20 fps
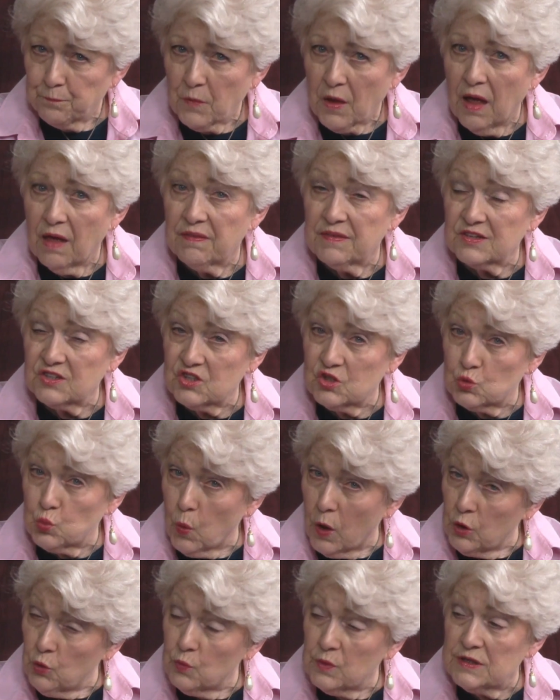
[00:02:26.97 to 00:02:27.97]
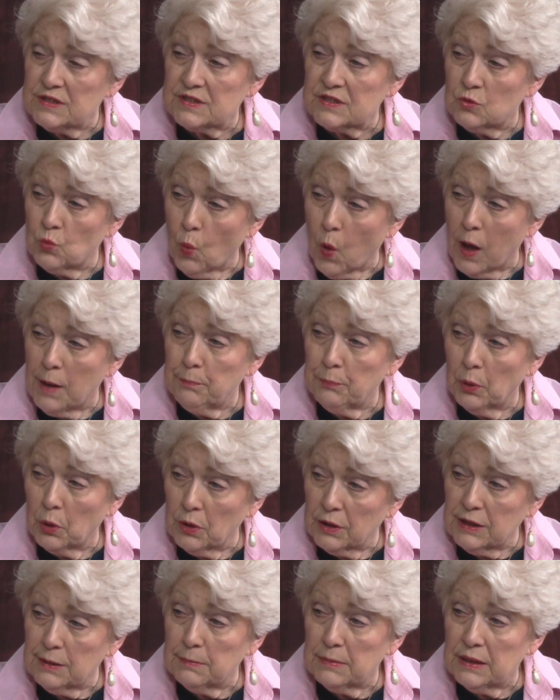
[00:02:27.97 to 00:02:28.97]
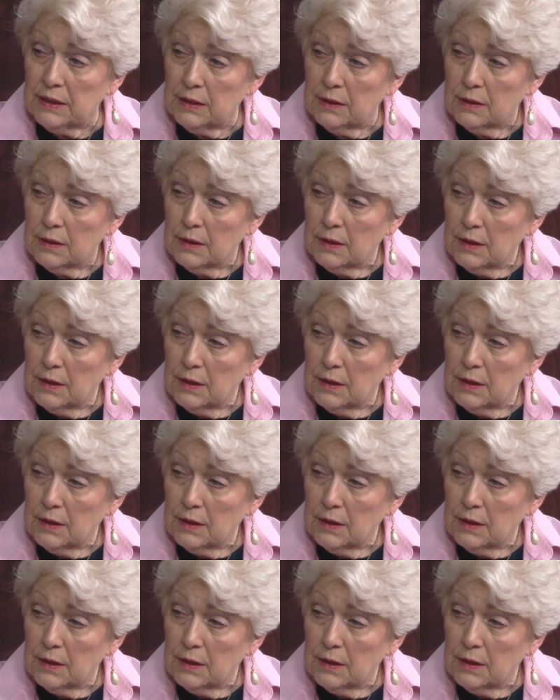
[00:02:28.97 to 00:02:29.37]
Now, this is one reason why polygamy